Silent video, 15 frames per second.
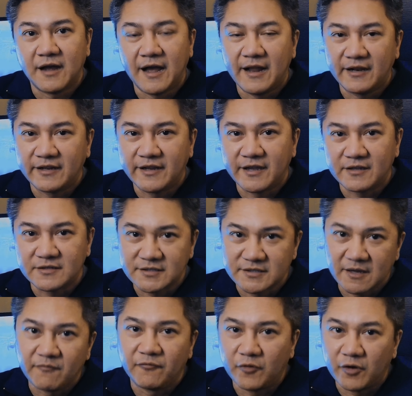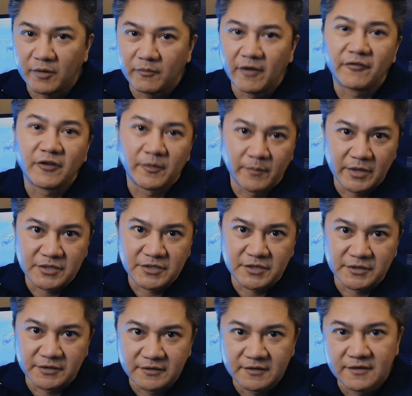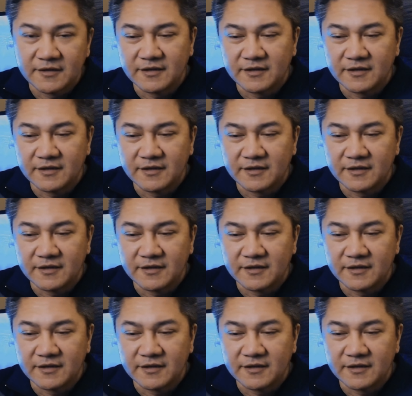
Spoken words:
I'll get some form of commission,